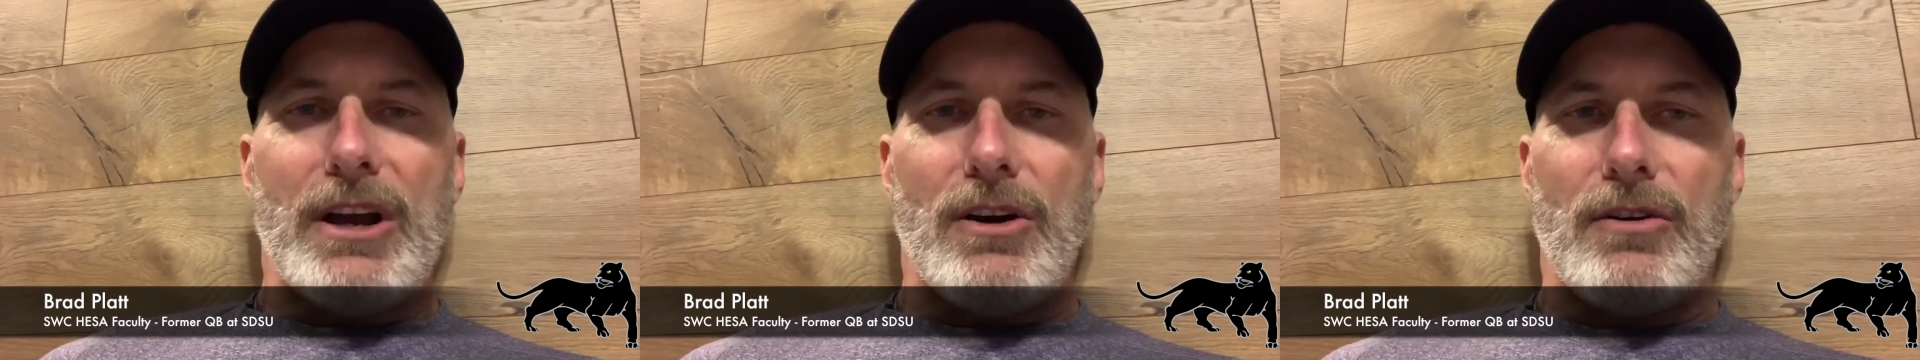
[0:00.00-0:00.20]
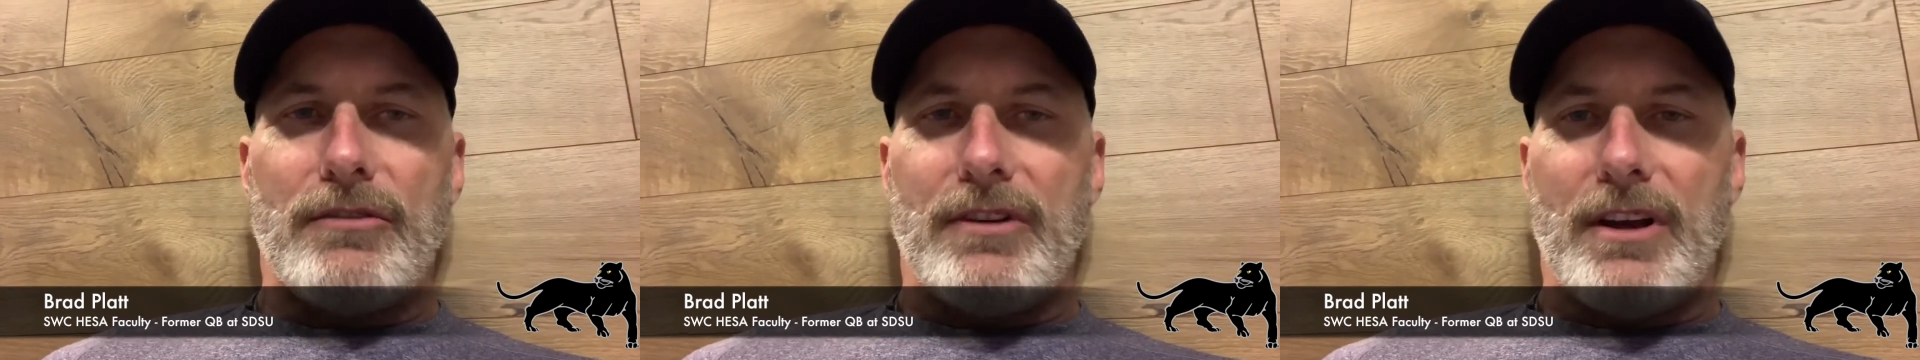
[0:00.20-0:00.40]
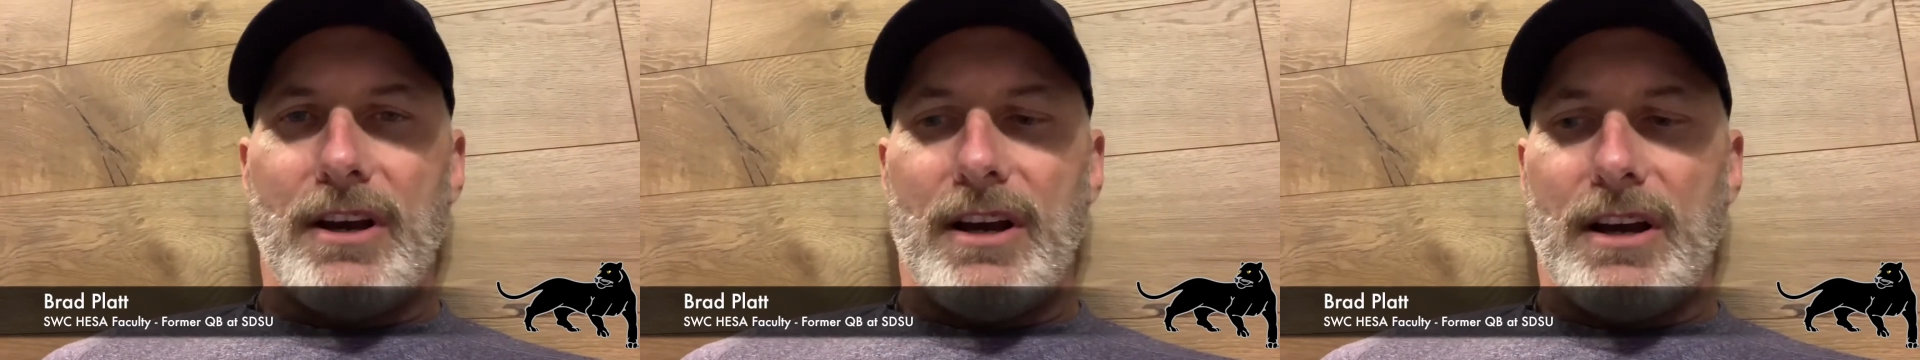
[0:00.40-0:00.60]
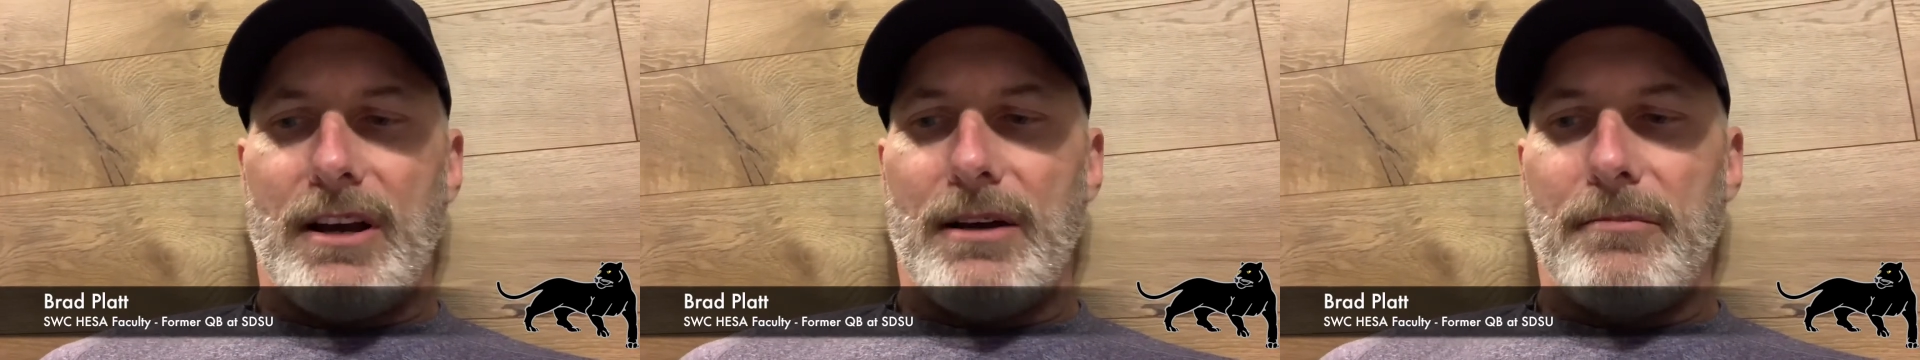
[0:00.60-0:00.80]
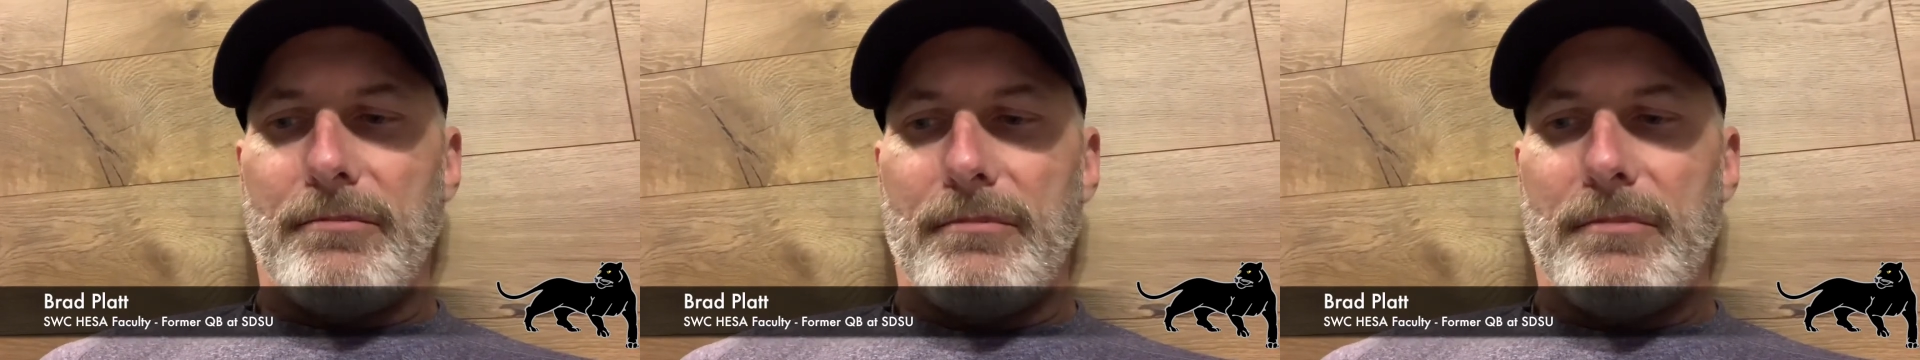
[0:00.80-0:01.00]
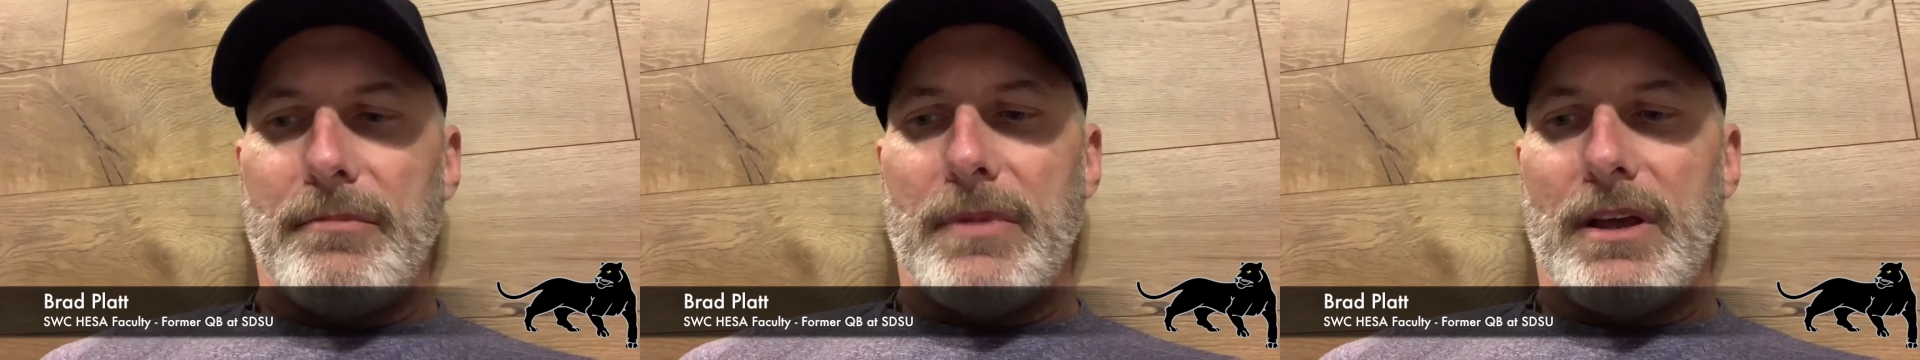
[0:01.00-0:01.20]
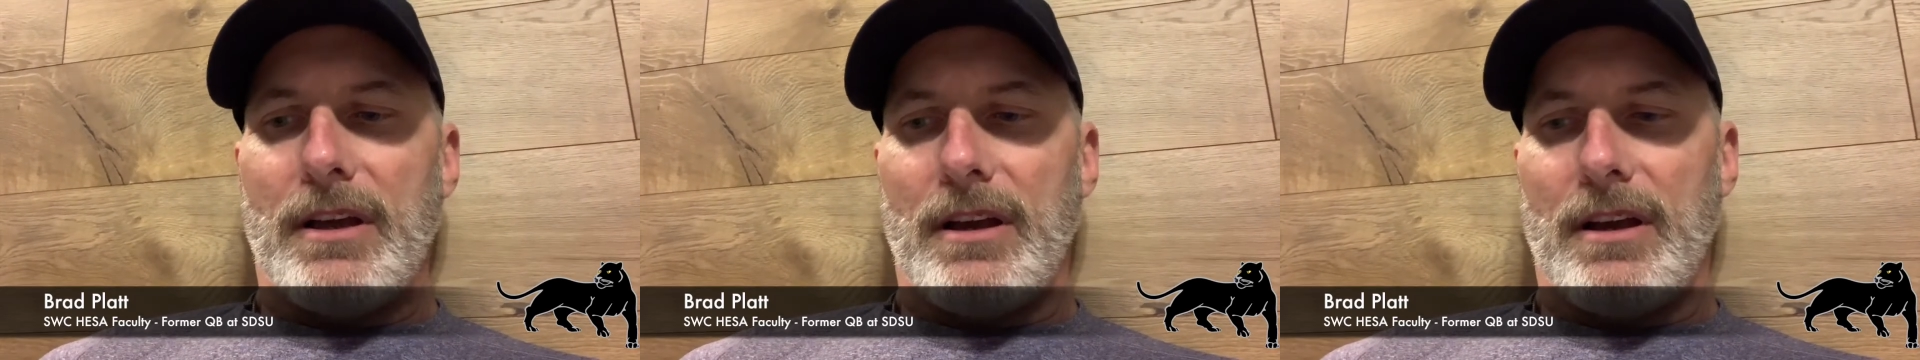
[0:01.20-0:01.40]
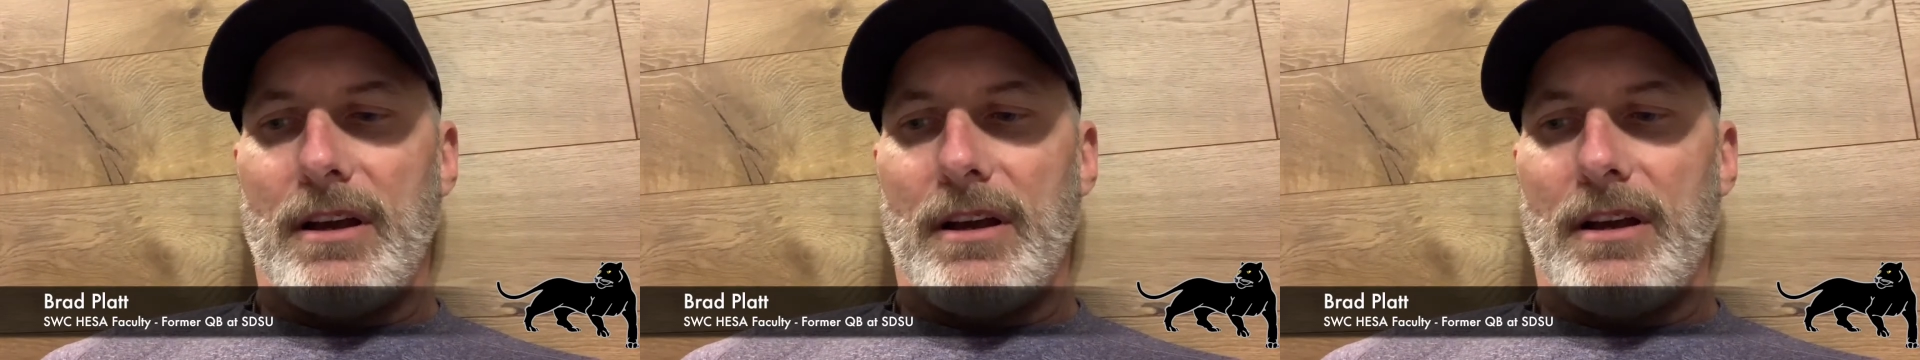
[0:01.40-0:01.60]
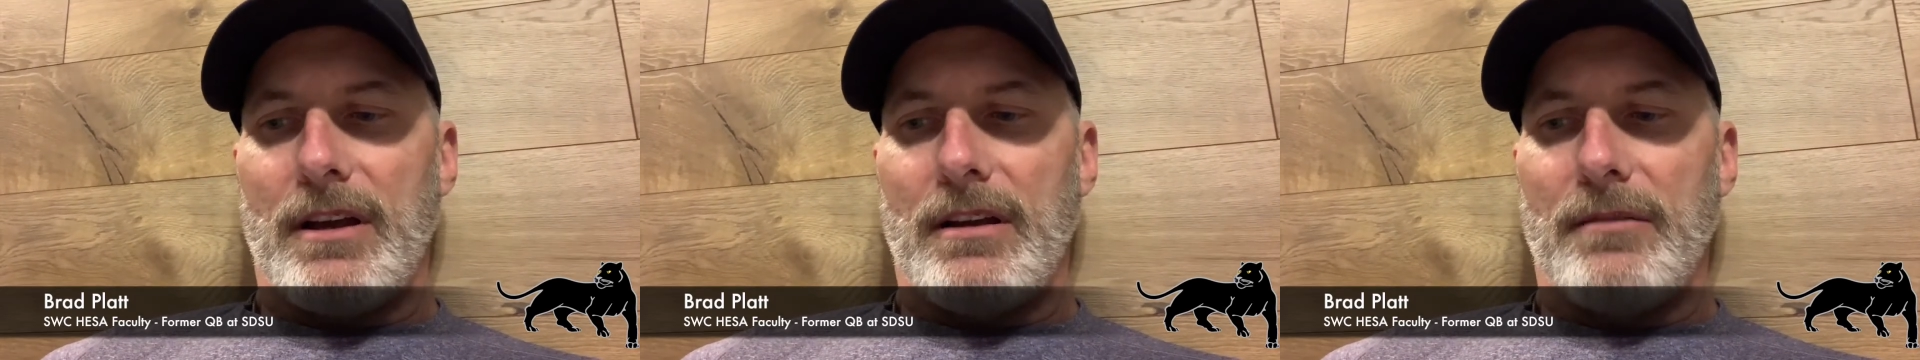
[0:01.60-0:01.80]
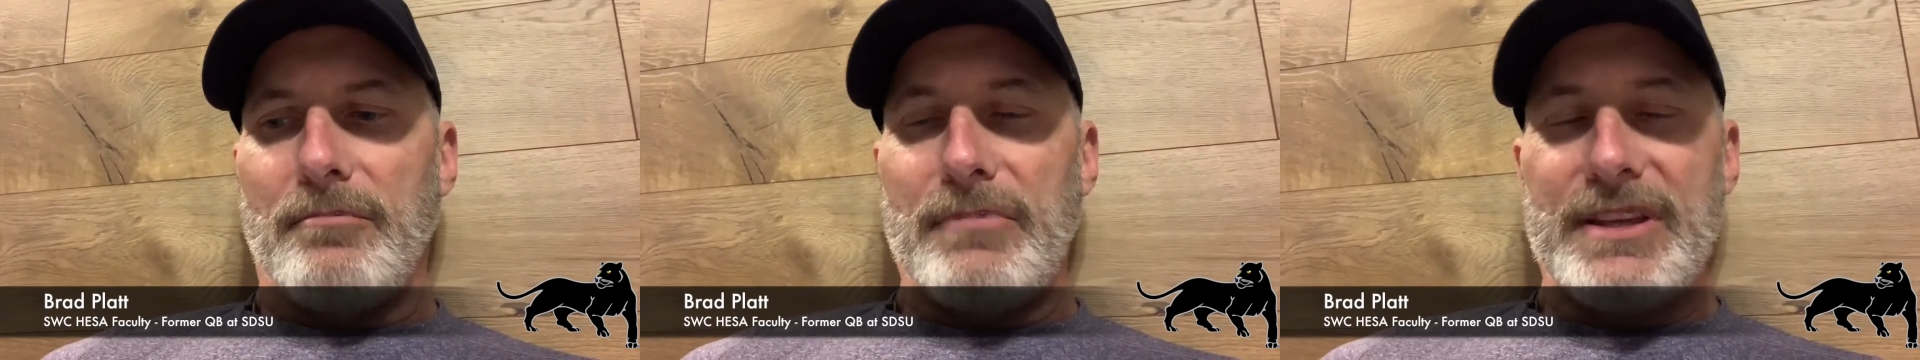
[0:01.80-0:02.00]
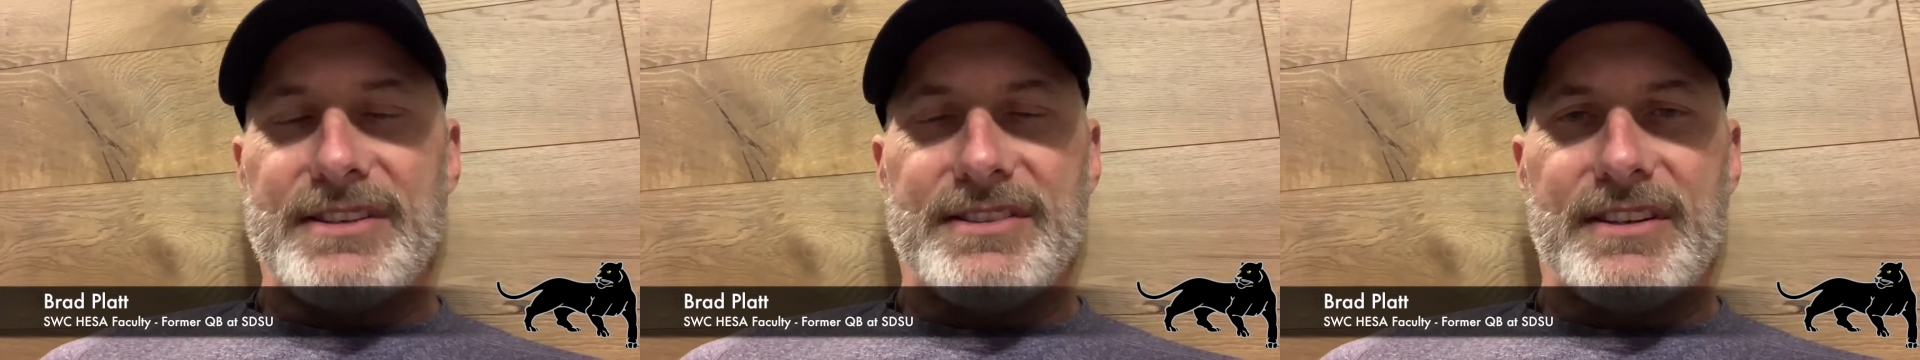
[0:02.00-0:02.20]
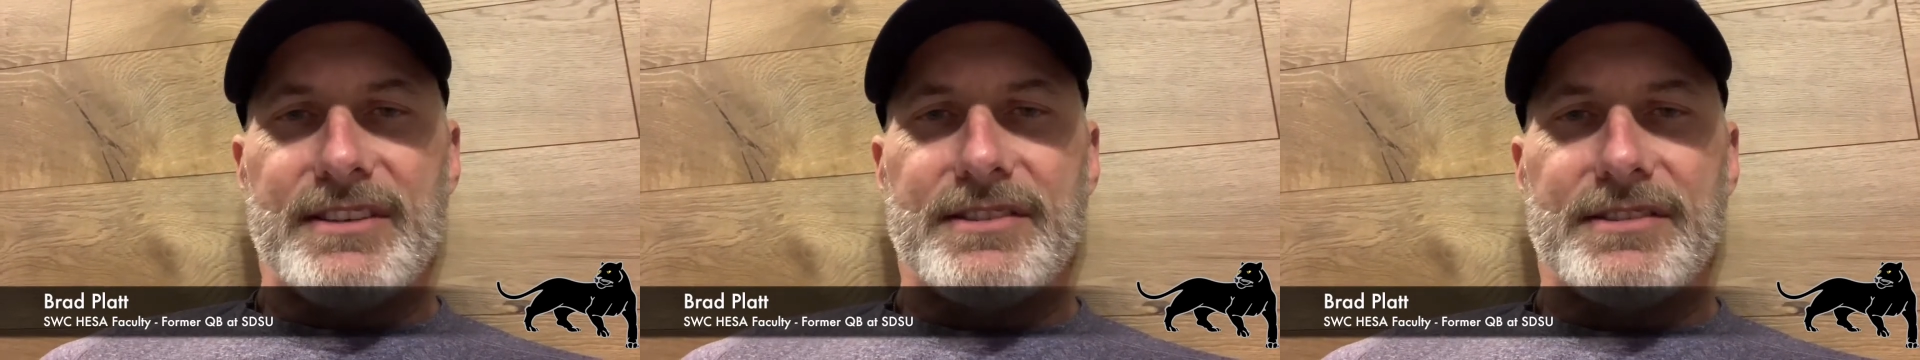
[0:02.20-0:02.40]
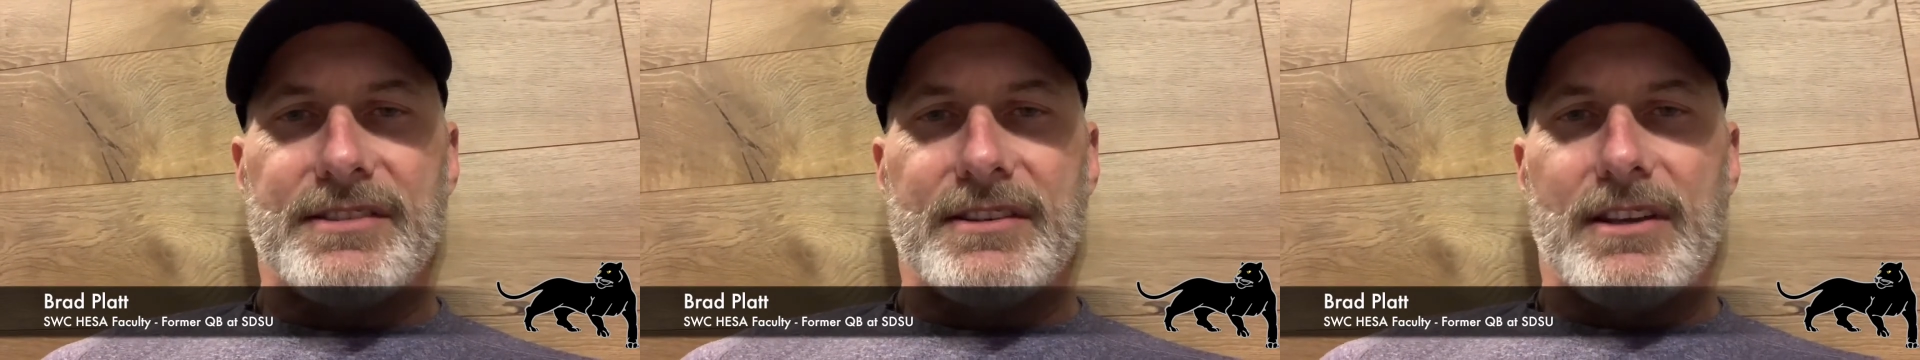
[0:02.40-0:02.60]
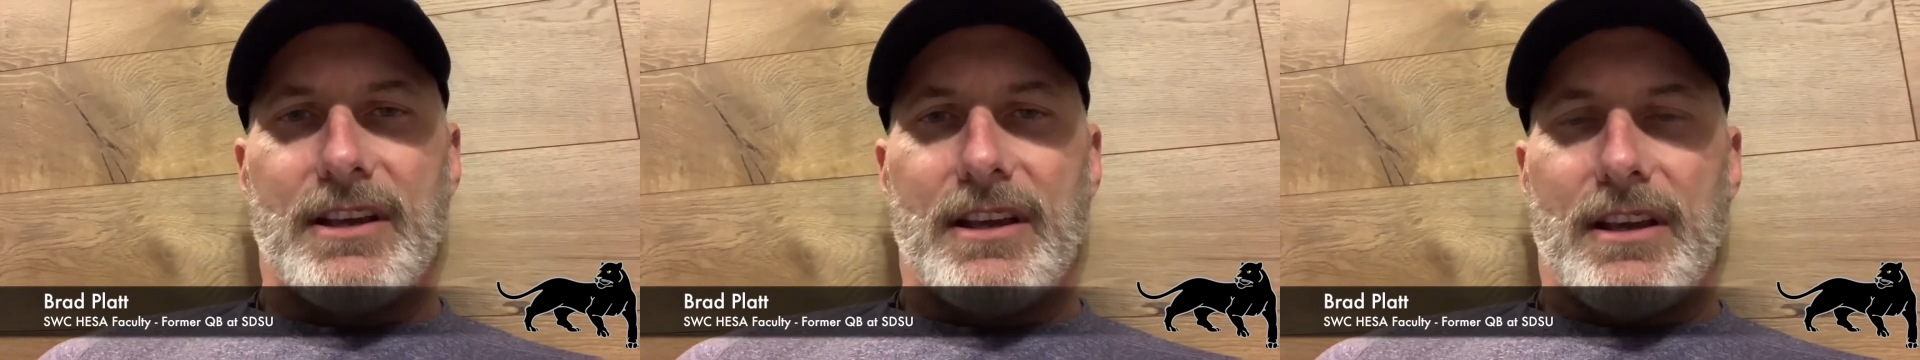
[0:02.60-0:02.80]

own business,